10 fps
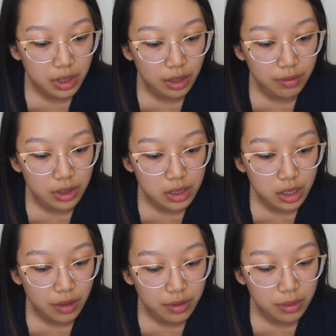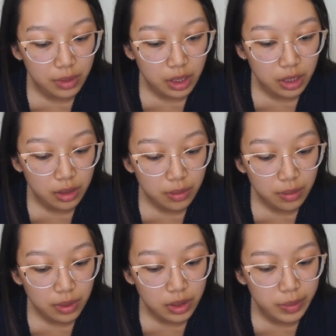of the soft gamine
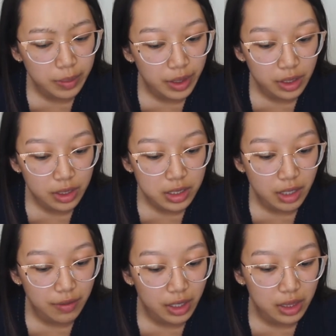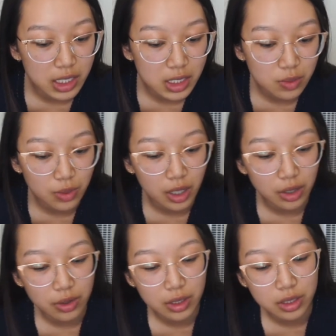a little bit better because I feel like that's what I
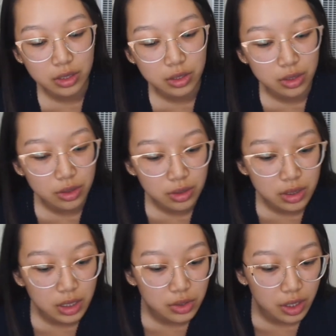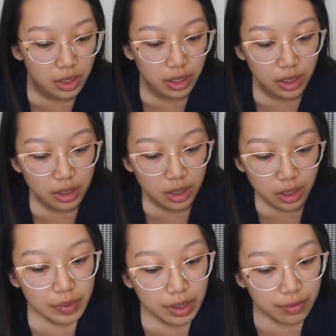already do, is I try to like
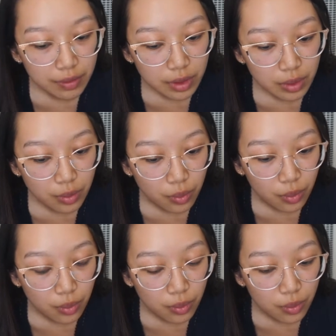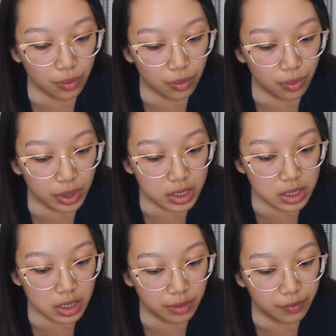definitely
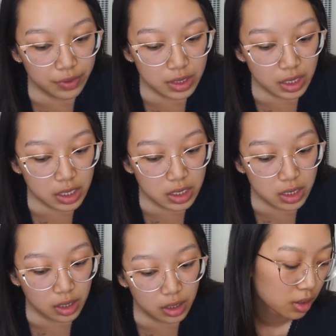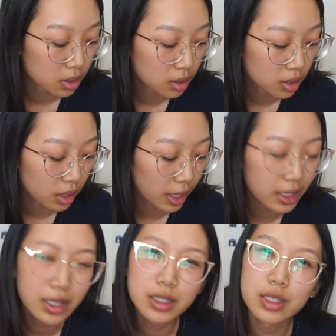waist emphasizing. I
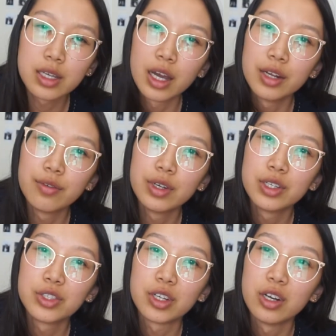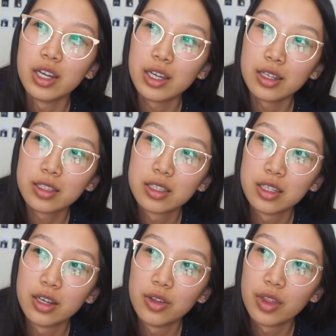guess it's kind of reassuring to
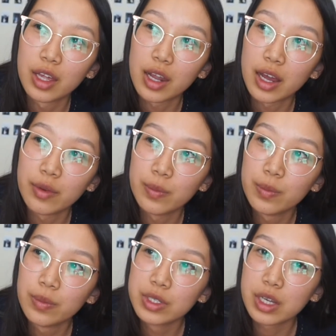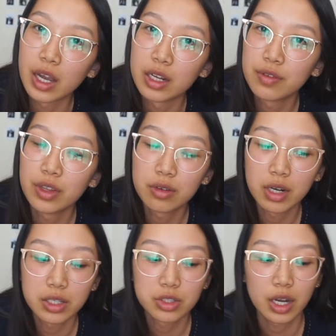know that I was kind of on the
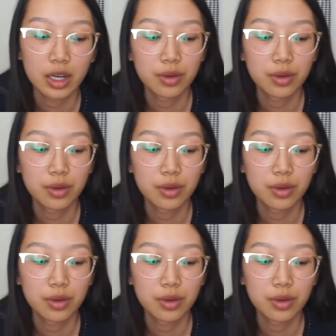right track.